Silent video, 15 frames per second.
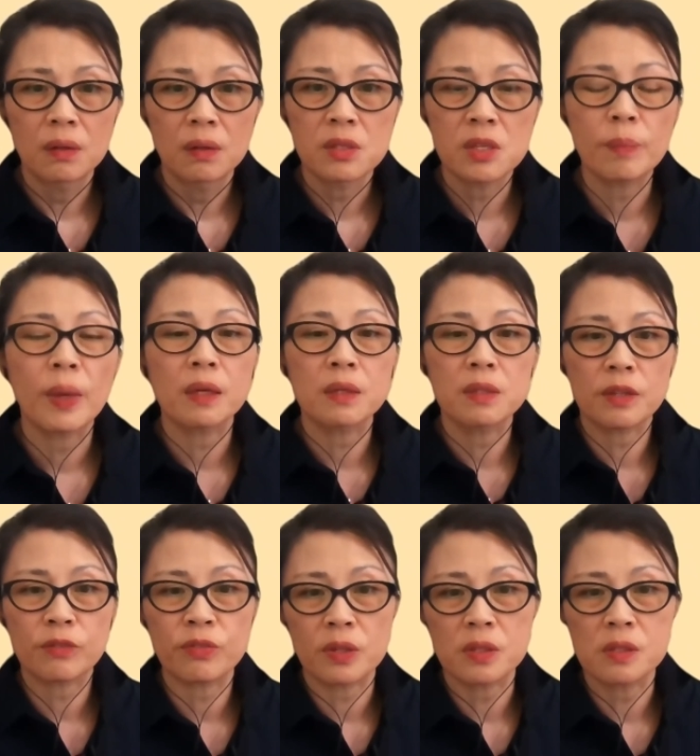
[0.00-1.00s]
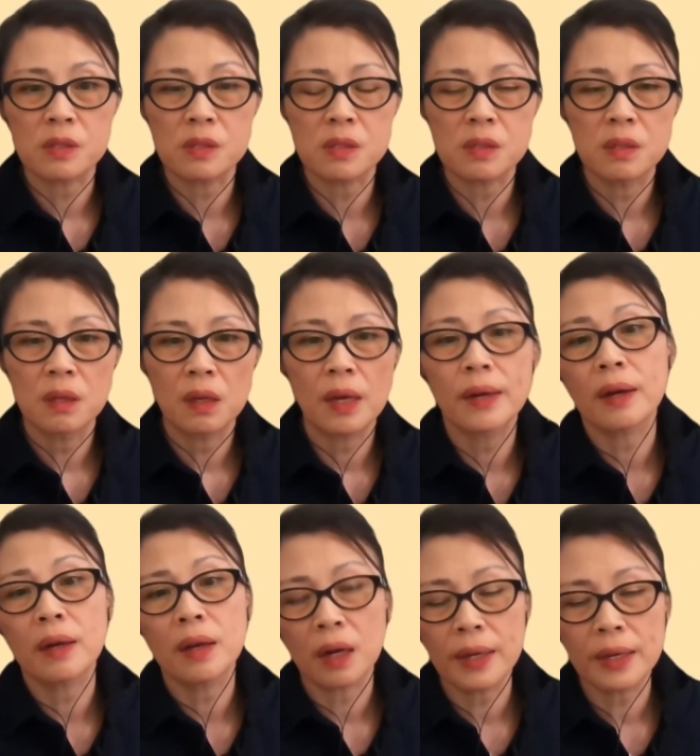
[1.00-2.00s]
to make a difference. And
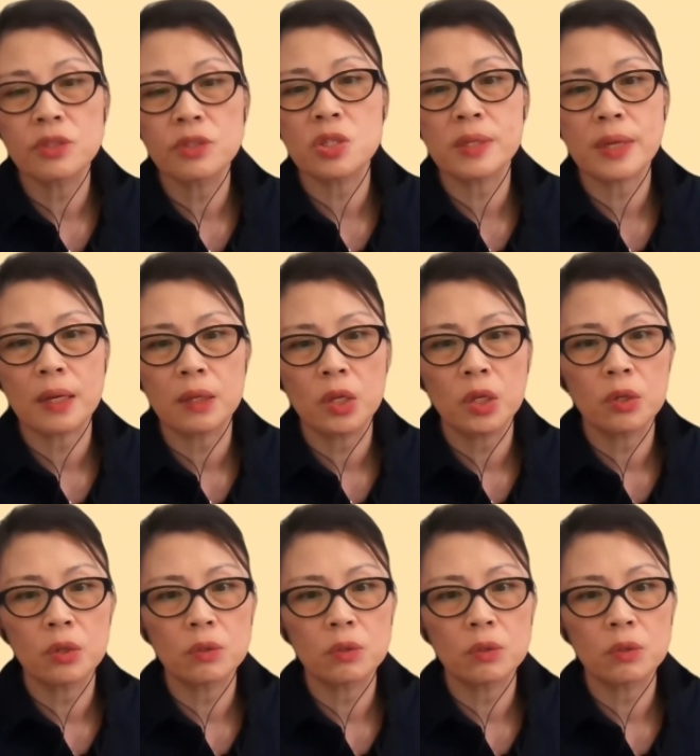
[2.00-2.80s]
I understand,